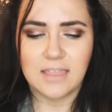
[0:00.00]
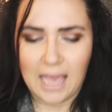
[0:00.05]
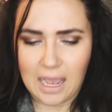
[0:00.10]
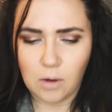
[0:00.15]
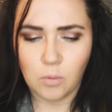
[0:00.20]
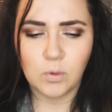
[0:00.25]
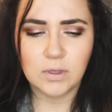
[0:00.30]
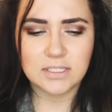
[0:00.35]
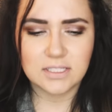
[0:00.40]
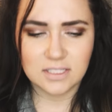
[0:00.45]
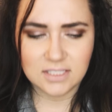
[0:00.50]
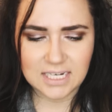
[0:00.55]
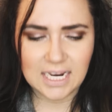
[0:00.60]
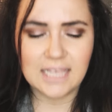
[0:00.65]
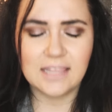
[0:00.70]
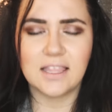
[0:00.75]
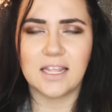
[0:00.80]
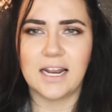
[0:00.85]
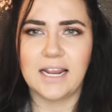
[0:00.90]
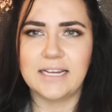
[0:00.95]
that was the
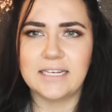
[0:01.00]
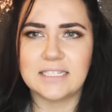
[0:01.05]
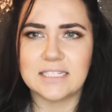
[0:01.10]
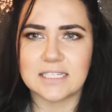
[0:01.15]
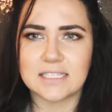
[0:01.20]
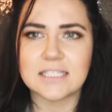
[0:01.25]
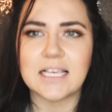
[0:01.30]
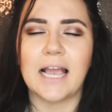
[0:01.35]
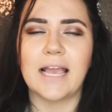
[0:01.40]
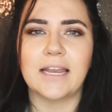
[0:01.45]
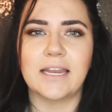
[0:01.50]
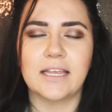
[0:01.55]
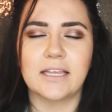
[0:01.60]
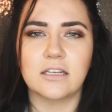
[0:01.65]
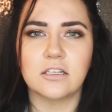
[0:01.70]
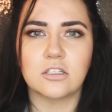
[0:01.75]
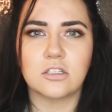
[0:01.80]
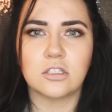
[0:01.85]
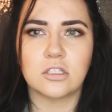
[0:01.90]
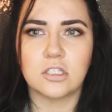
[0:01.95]
day that I
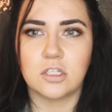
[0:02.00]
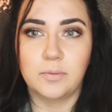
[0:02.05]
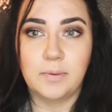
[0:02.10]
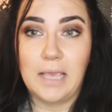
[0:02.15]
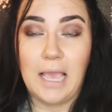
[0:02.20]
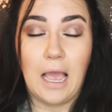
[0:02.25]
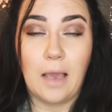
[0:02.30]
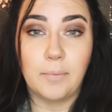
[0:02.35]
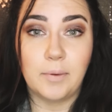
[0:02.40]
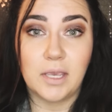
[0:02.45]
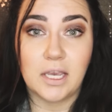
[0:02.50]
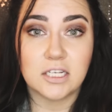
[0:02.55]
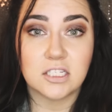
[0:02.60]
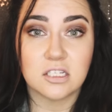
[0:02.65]
decided to be happy.